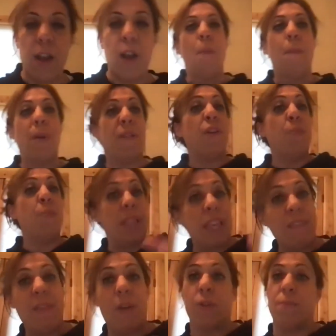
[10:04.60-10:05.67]
But if you
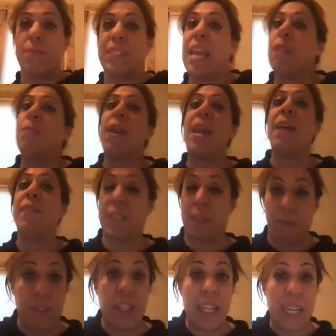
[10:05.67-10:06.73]
believe that what I'm saying may have some
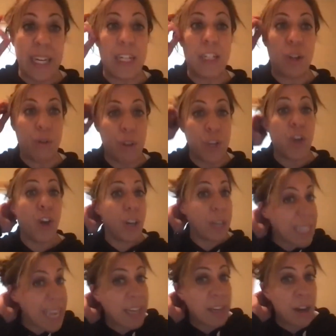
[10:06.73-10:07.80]
validity to it, you're going to
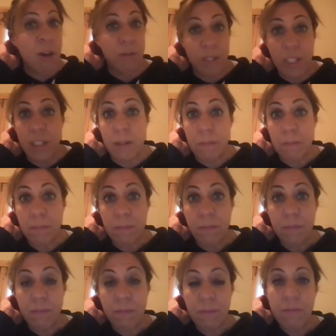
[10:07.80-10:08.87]
take notes.
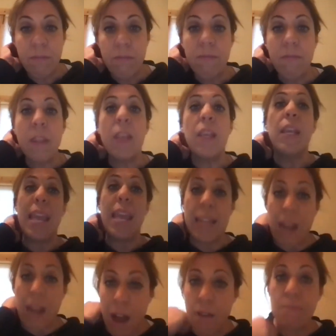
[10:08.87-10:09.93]
It
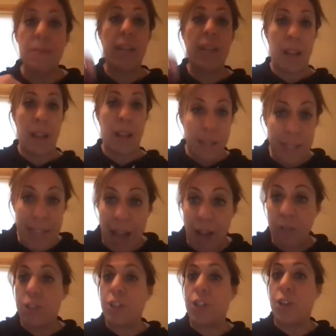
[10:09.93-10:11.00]
comes
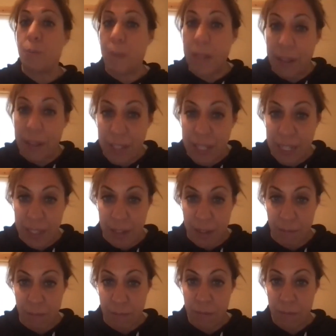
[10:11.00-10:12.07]
down to your belief
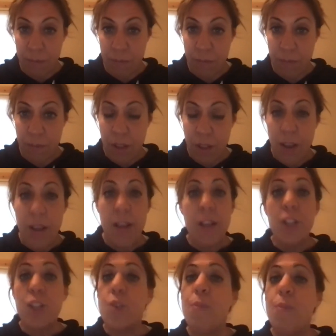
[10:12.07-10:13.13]
system.
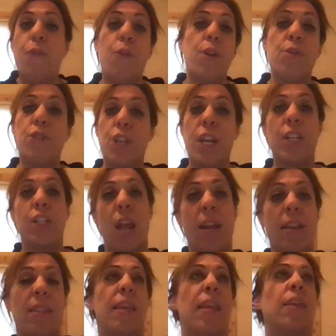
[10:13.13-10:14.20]
So before you change
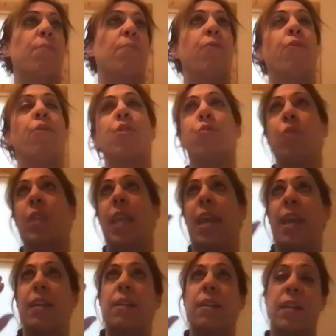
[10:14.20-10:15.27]
anything, before you really
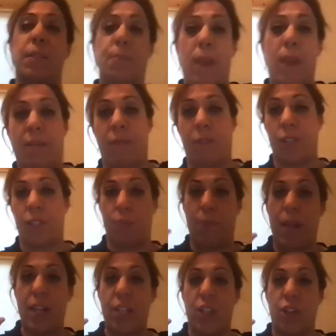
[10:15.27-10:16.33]
analyze pain versus
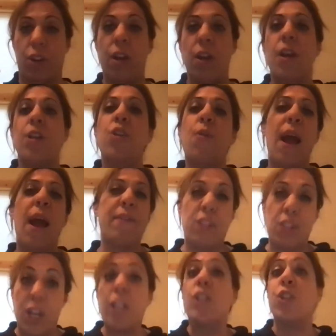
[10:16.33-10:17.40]
pleasure, you have to
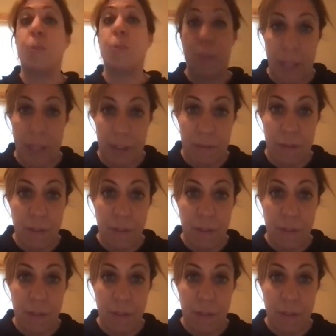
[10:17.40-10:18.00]
change your belief.